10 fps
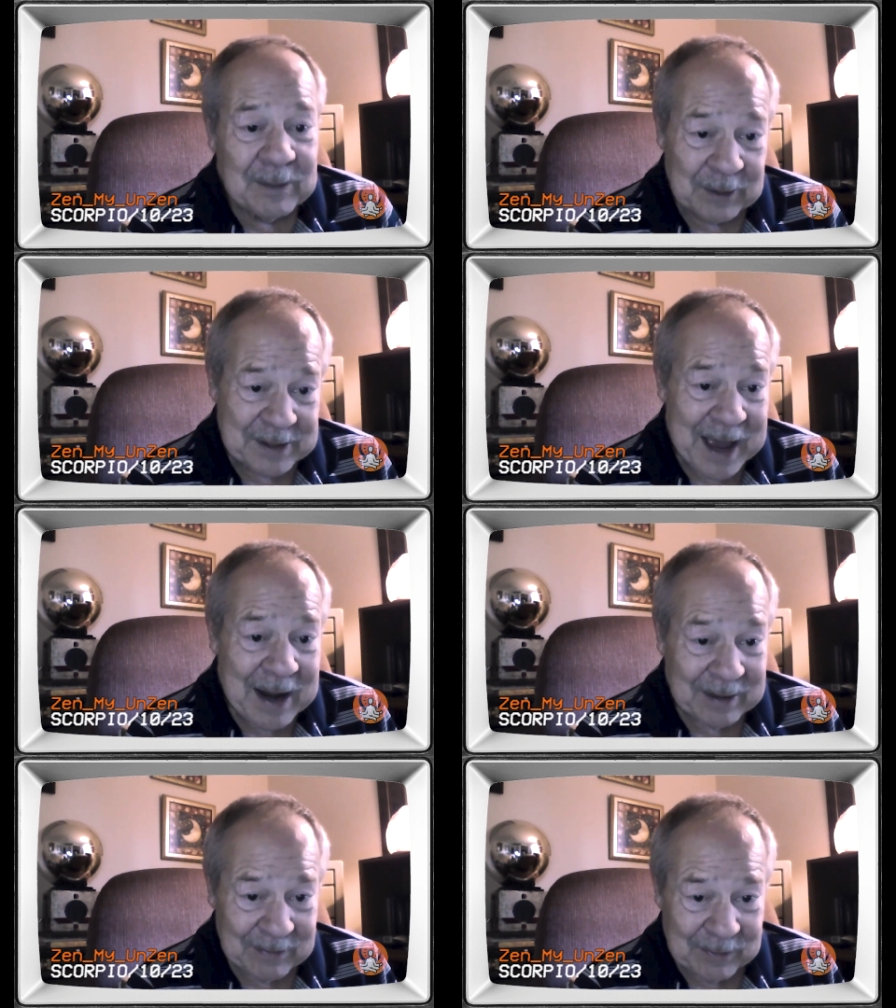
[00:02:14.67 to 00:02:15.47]
The
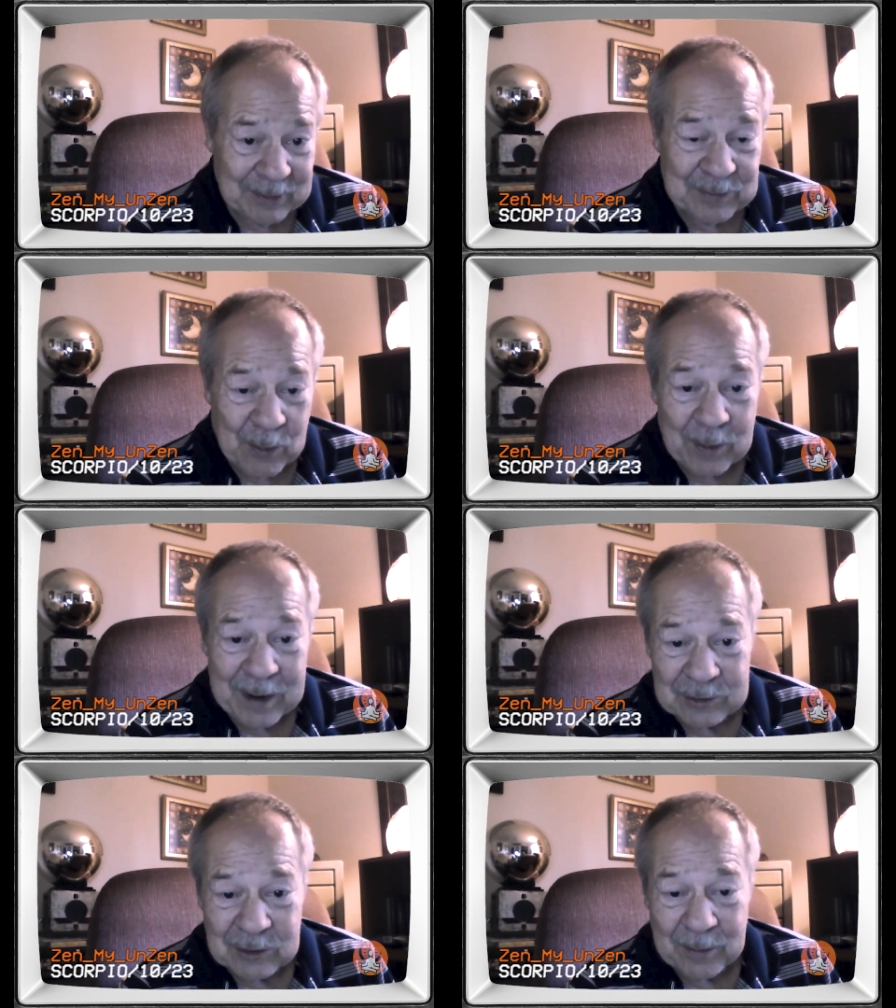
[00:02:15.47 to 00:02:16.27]
talent those born
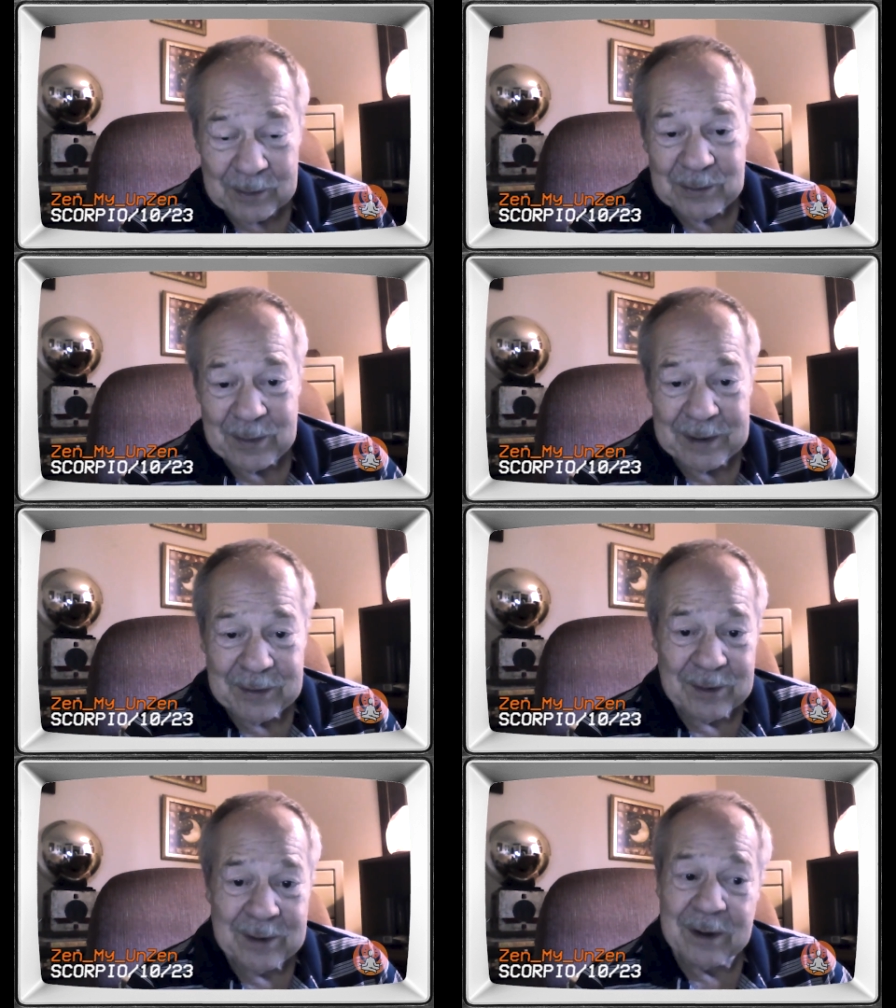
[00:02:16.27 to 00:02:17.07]
October
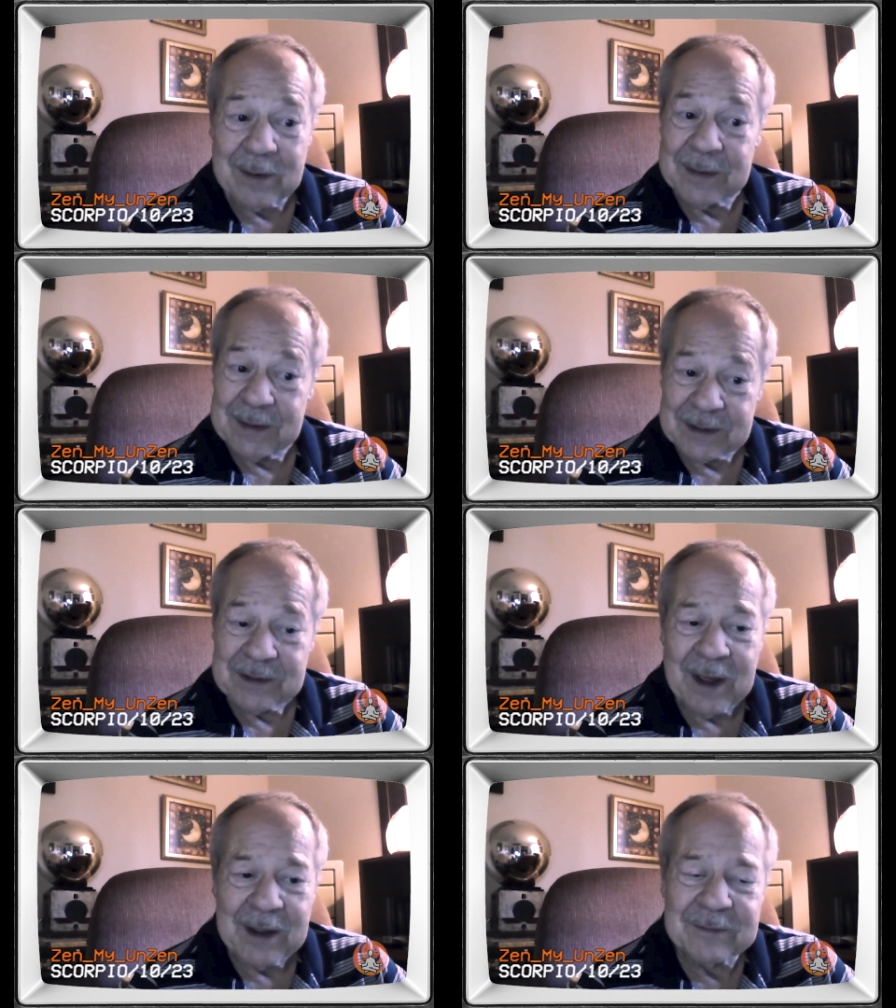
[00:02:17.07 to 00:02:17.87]
twenty-third are in
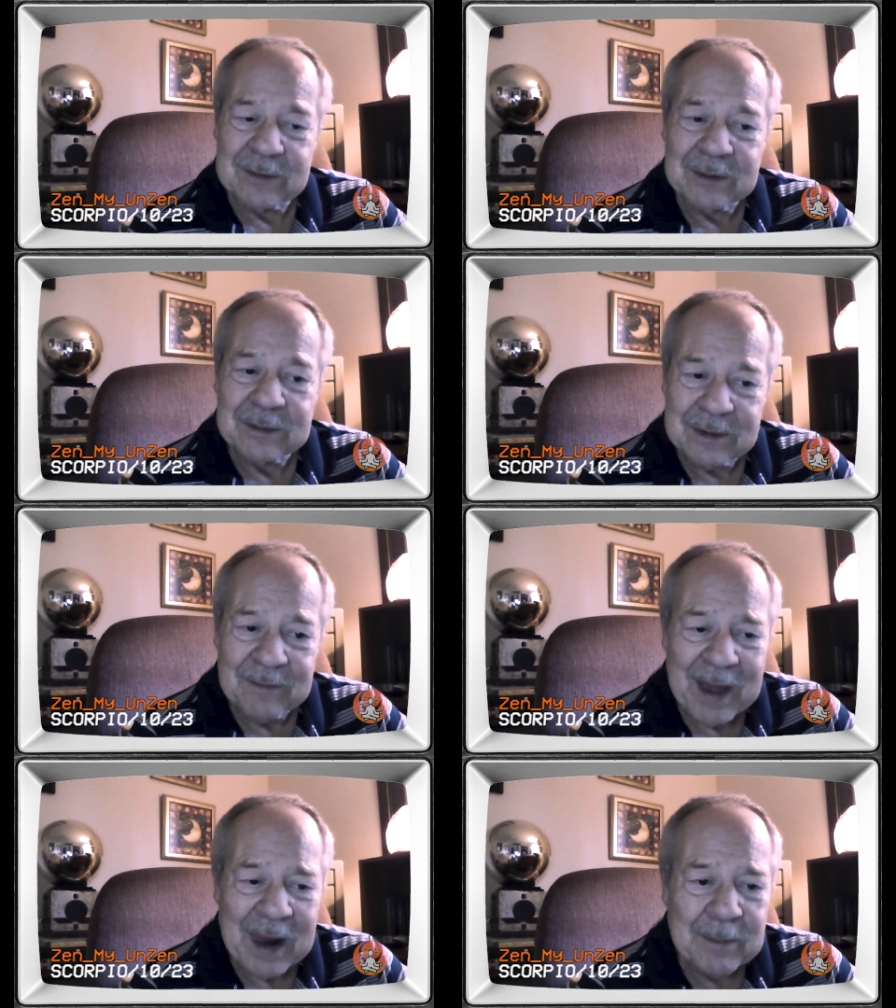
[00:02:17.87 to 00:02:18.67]
this life to
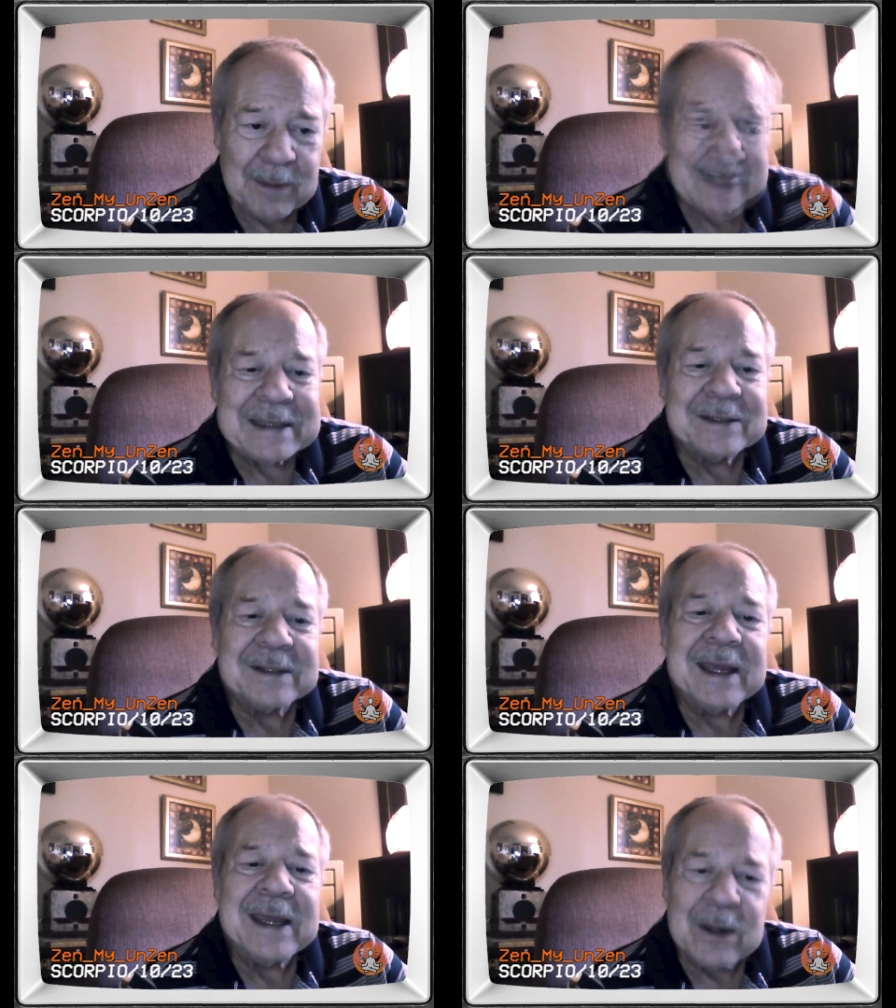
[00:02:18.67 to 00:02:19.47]
develop is
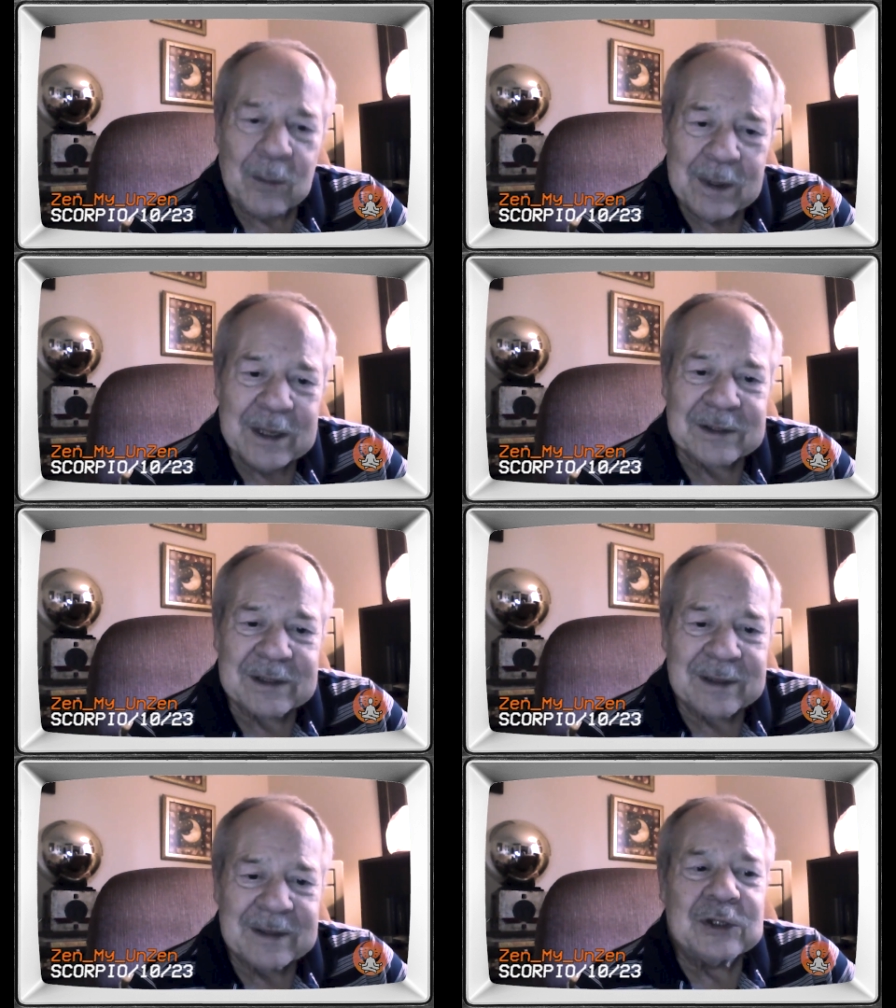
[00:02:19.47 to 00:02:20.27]
taking a
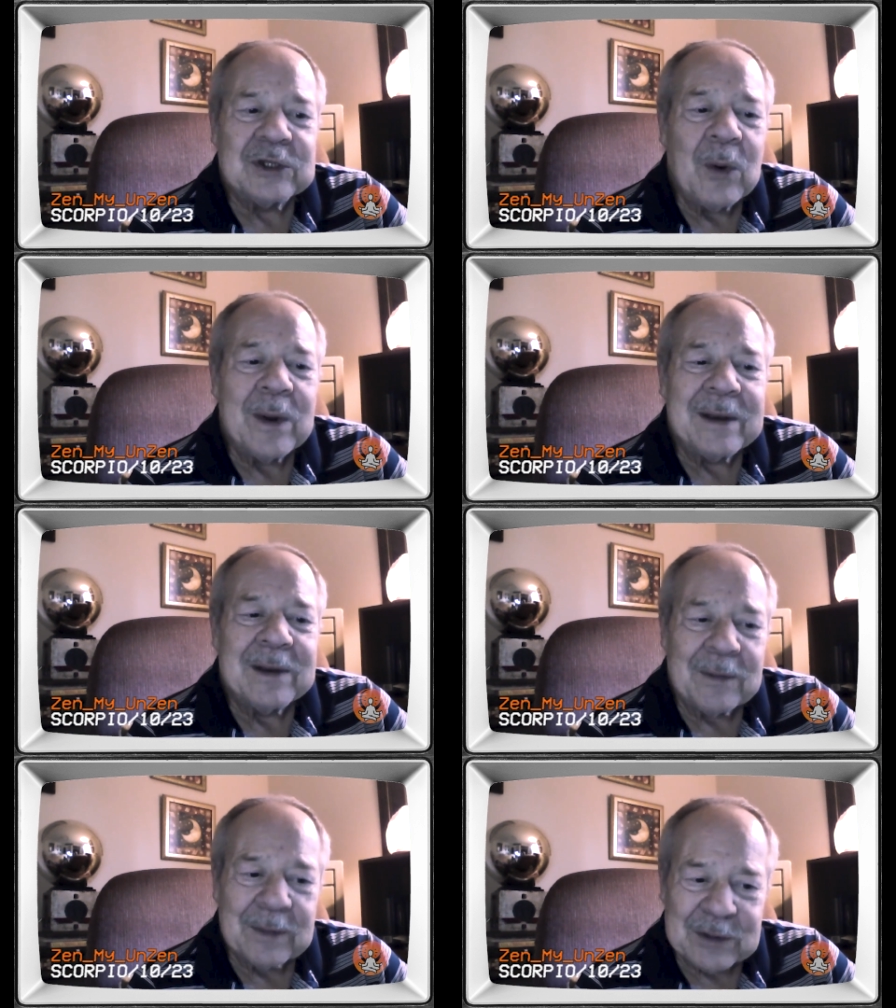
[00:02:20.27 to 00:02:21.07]
risk,
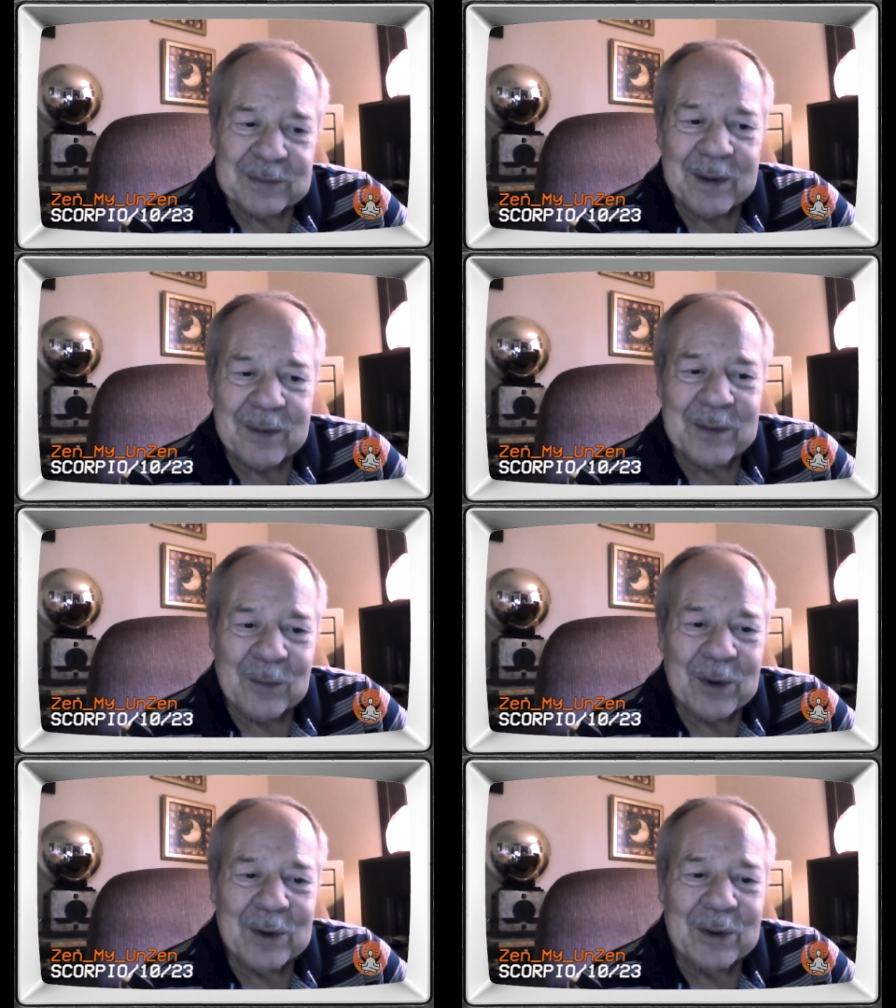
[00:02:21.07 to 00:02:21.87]
showing the spirit
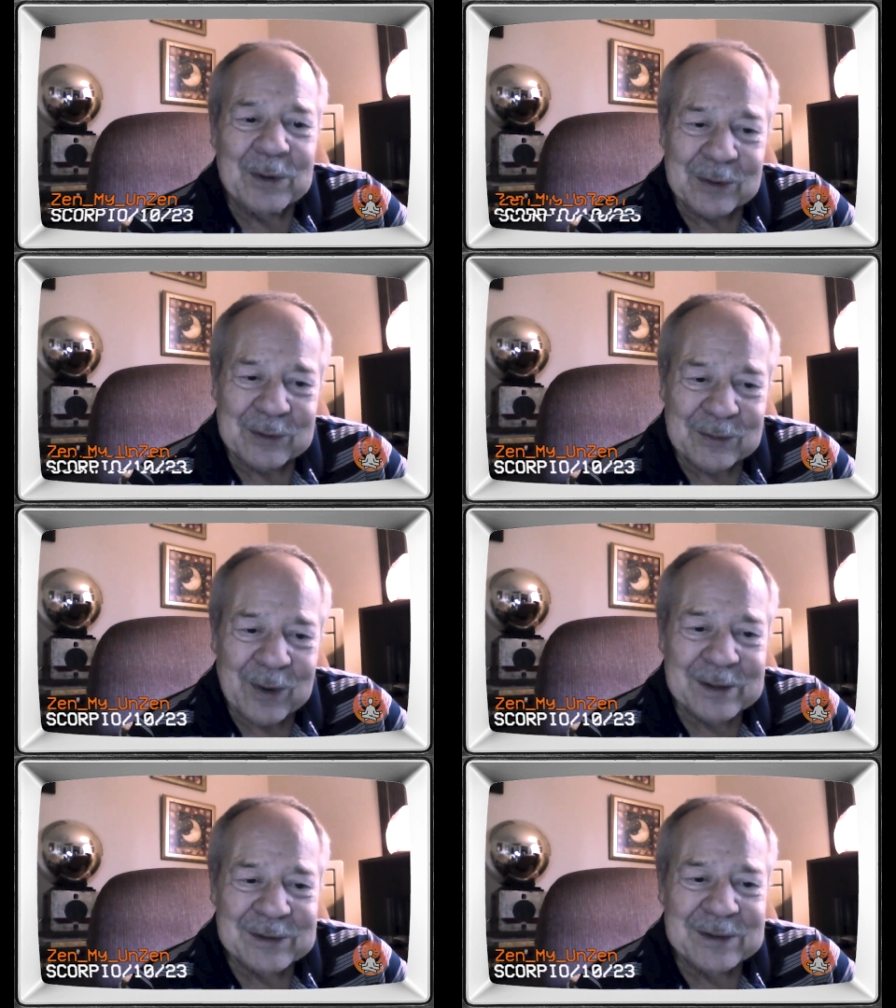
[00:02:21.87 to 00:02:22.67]
world your
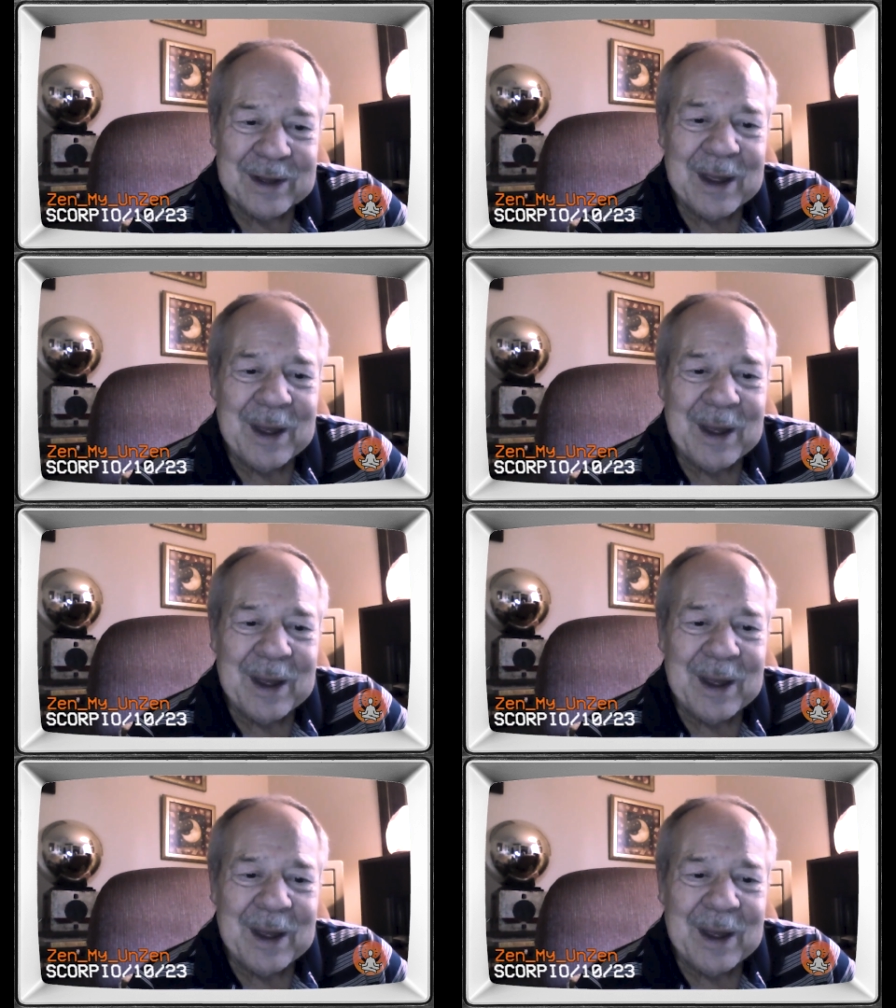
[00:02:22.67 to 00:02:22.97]
trust